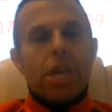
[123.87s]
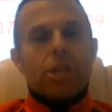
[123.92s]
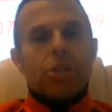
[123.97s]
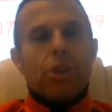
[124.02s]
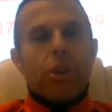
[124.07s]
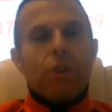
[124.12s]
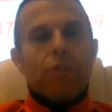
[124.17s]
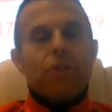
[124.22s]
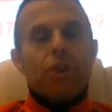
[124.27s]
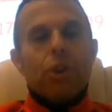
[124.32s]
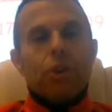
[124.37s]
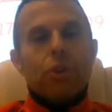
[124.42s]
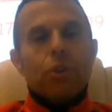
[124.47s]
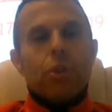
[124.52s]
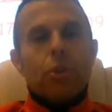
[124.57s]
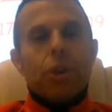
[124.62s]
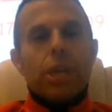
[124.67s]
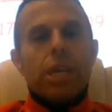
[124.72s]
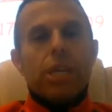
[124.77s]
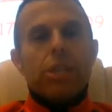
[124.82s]
So if you're
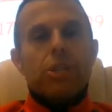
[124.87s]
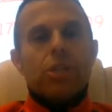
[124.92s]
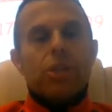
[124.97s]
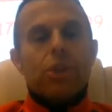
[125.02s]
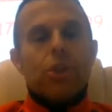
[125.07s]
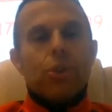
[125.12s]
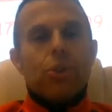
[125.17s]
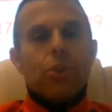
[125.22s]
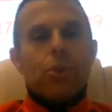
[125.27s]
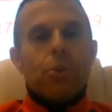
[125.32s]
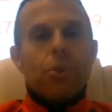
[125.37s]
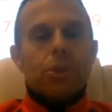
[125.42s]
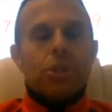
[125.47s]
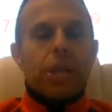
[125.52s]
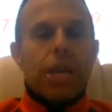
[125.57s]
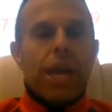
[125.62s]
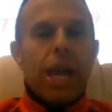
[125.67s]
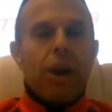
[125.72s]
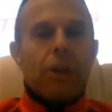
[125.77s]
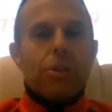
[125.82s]
looking to,
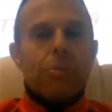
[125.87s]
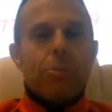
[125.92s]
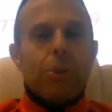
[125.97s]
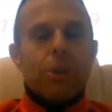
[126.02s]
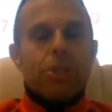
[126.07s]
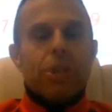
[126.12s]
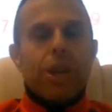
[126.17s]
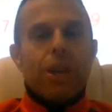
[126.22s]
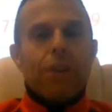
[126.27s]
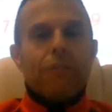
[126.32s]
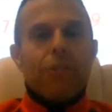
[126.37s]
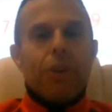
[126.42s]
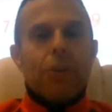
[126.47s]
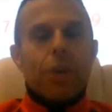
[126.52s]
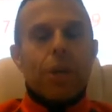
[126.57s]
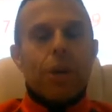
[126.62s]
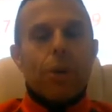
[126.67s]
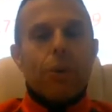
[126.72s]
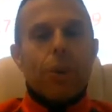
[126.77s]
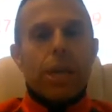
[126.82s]
to get on the project
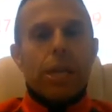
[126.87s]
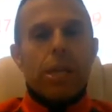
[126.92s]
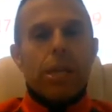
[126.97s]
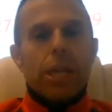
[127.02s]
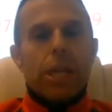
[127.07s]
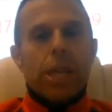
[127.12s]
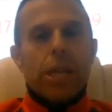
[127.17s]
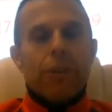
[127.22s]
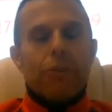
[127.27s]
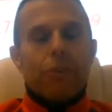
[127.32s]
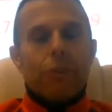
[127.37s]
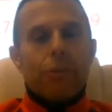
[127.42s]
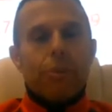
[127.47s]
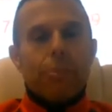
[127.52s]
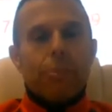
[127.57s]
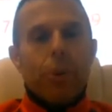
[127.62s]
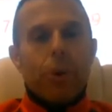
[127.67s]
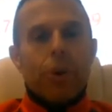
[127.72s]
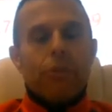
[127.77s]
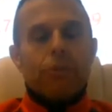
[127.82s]
very quickly from
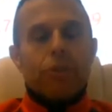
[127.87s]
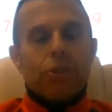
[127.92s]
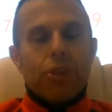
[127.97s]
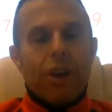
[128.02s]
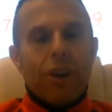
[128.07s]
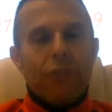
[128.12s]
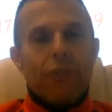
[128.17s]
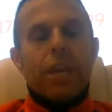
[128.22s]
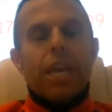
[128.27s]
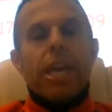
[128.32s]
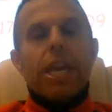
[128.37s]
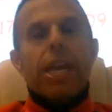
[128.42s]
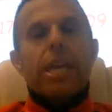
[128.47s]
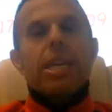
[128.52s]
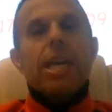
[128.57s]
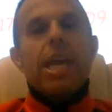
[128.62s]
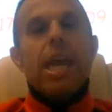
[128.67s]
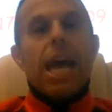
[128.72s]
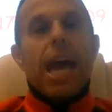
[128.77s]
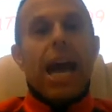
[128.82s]
a point of
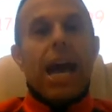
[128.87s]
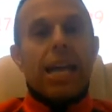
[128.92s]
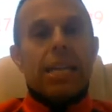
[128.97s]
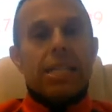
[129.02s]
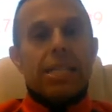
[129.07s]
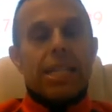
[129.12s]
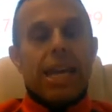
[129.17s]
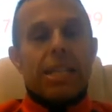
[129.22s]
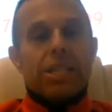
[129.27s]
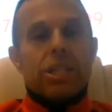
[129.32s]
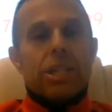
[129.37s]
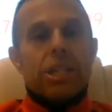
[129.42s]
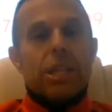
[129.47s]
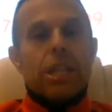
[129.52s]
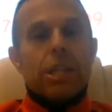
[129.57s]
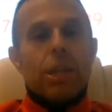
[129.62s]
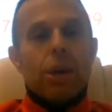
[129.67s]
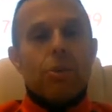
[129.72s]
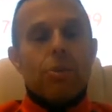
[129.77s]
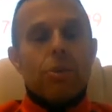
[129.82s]
trafficking and
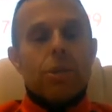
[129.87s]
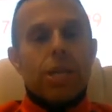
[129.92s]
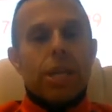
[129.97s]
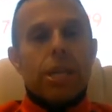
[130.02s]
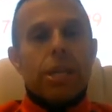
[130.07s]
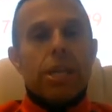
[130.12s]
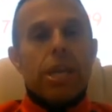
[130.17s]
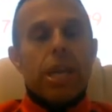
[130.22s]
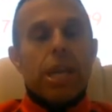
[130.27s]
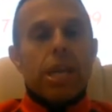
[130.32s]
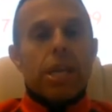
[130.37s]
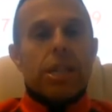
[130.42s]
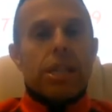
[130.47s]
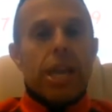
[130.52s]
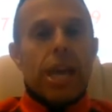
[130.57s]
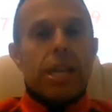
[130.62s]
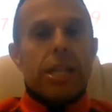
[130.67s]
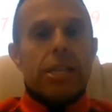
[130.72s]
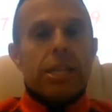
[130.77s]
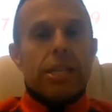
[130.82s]
actually loading,
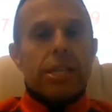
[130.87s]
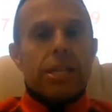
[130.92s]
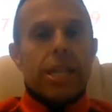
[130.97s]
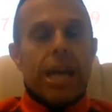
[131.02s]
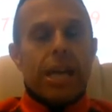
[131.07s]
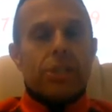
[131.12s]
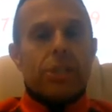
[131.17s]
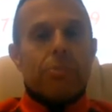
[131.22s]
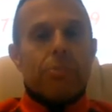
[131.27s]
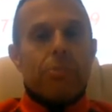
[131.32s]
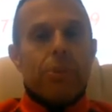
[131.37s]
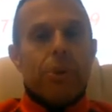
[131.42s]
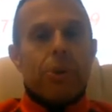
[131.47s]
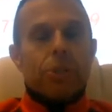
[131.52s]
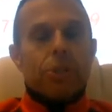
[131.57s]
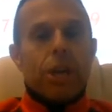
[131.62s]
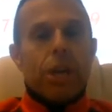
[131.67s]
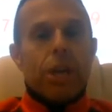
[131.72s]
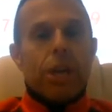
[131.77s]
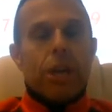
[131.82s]
then that's the
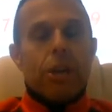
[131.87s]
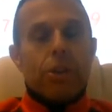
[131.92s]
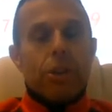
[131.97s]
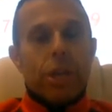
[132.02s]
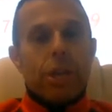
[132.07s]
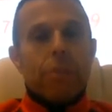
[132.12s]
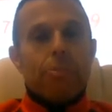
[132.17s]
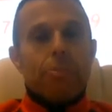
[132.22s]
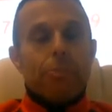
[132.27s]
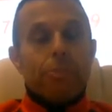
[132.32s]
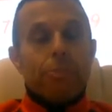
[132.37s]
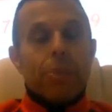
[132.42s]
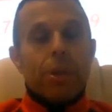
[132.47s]
project, uh, the